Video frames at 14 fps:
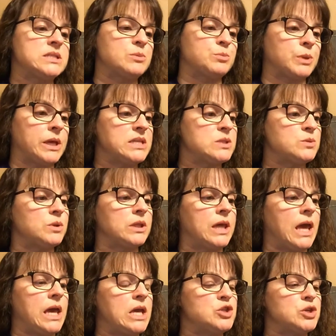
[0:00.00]
to place with
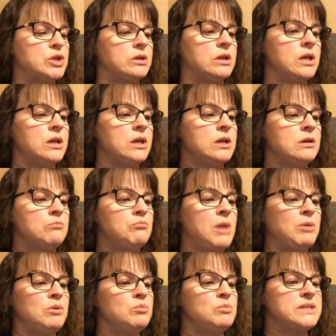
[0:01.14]
Gage and
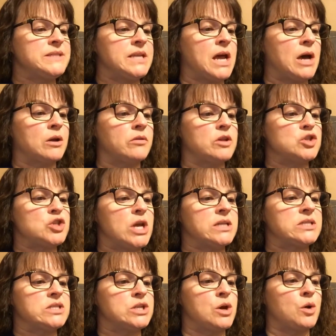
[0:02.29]
maybe missing out on the
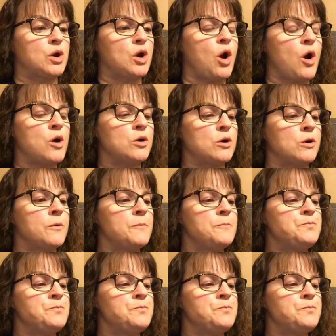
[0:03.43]
chance to go to Carter,